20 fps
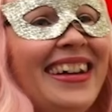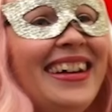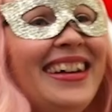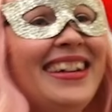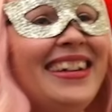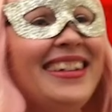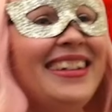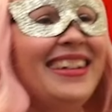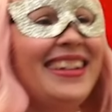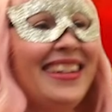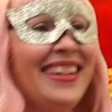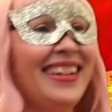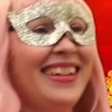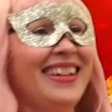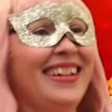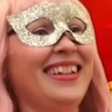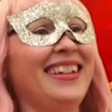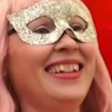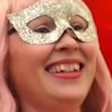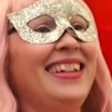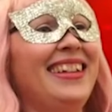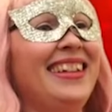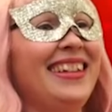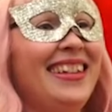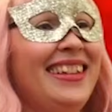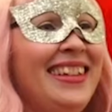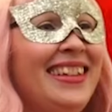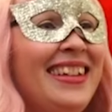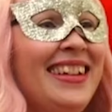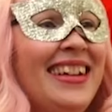
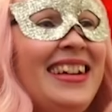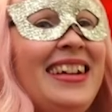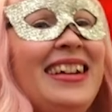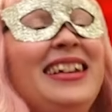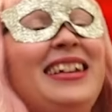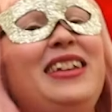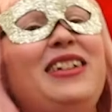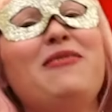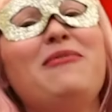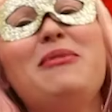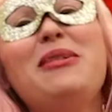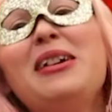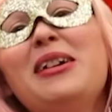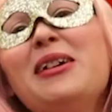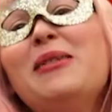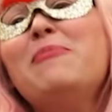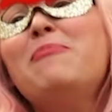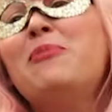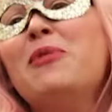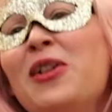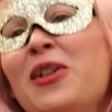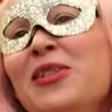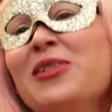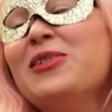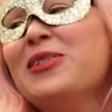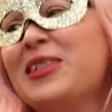This person isn't speaking.